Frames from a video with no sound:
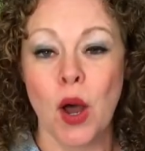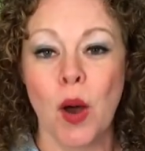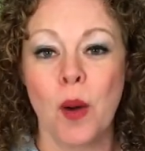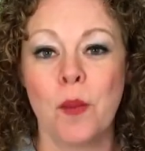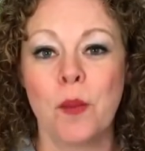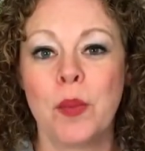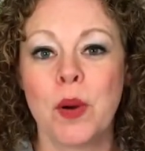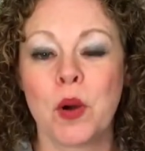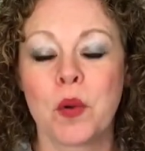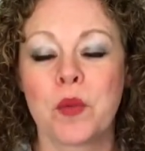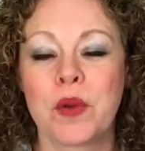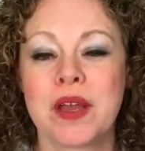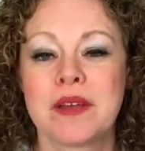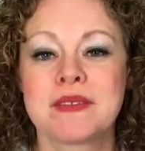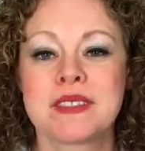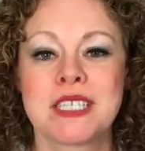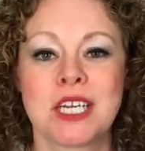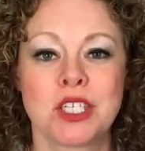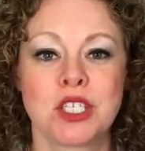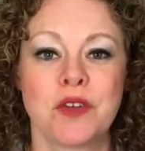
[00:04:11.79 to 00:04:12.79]
but we have
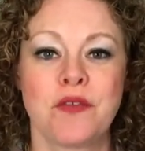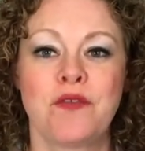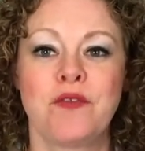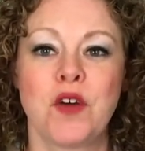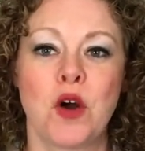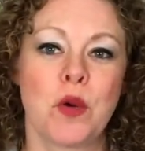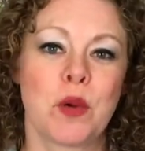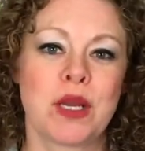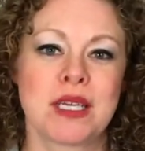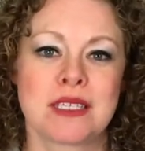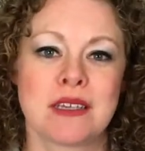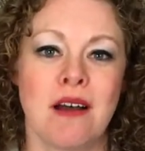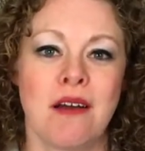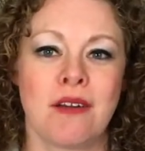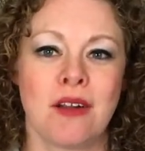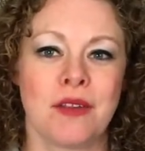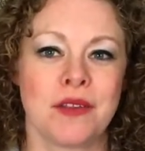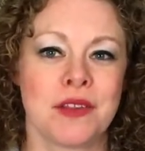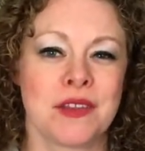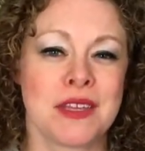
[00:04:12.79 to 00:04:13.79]
such a focus
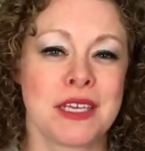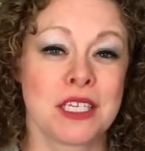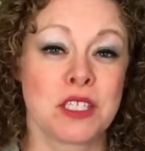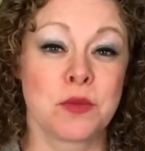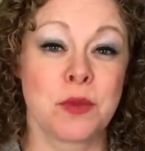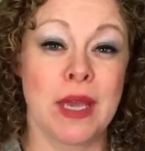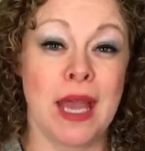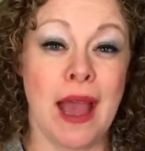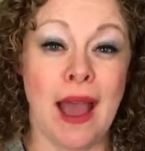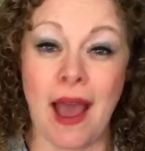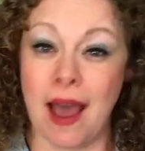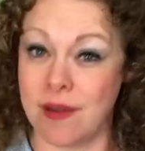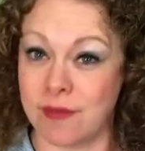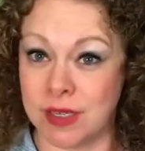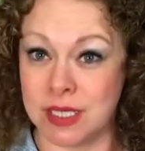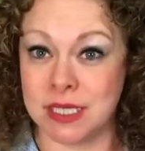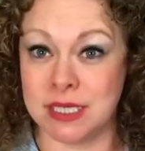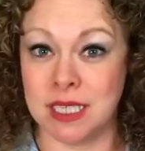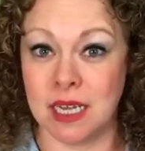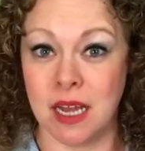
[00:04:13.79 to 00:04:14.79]
on all the things we
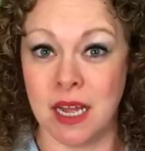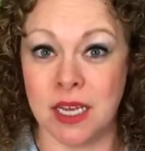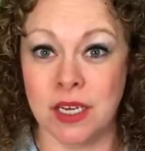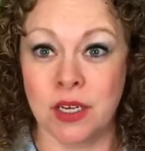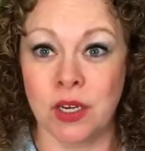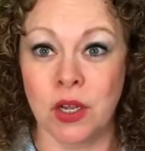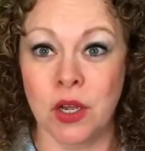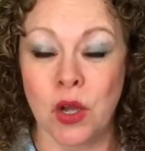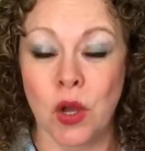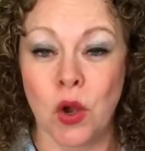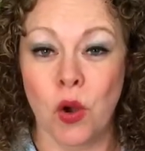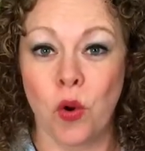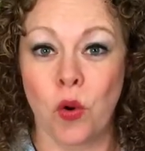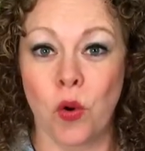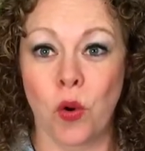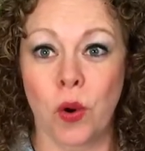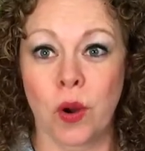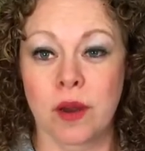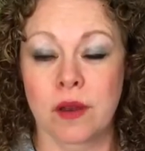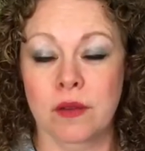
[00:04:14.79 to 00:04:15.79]
haven't done
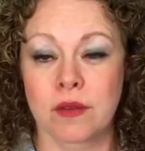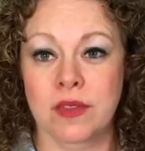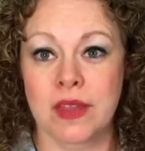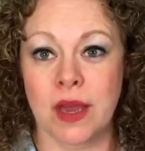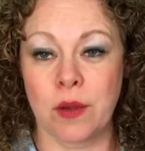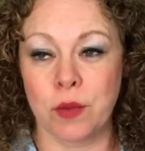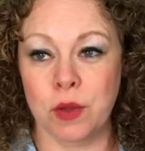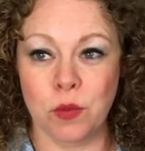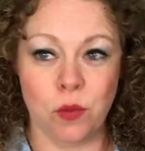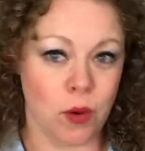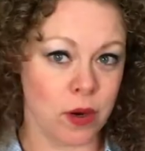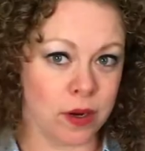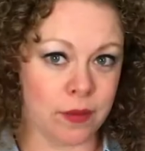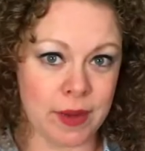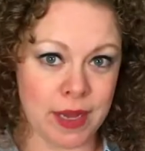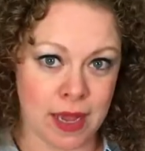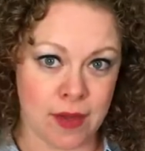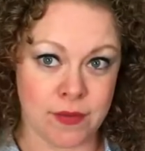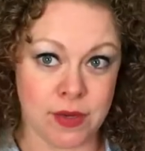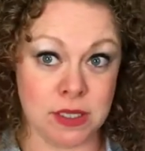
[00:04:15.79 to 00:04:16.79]
or that we worry
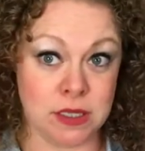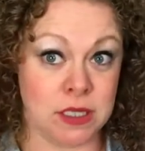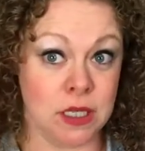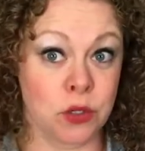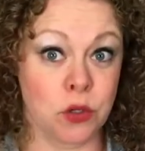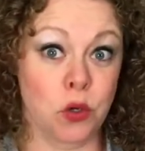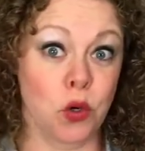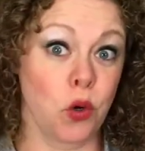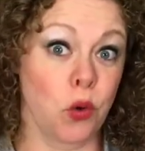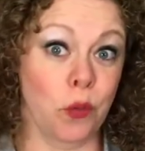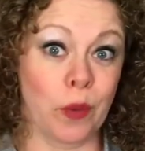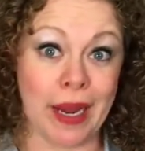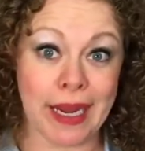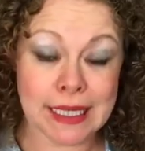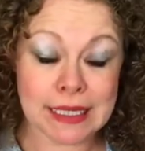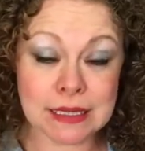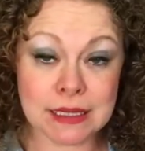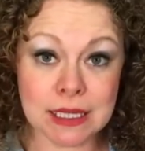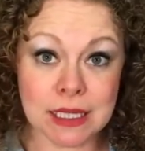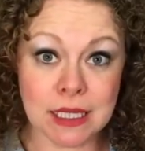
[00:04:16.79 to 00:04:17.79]
we haven't done
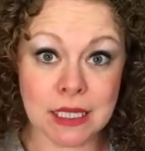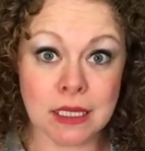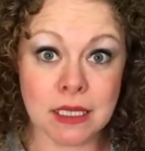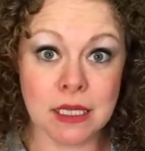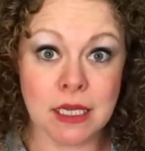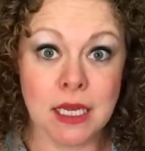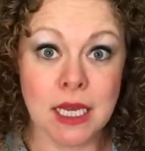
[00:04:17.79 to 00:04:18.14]
correctly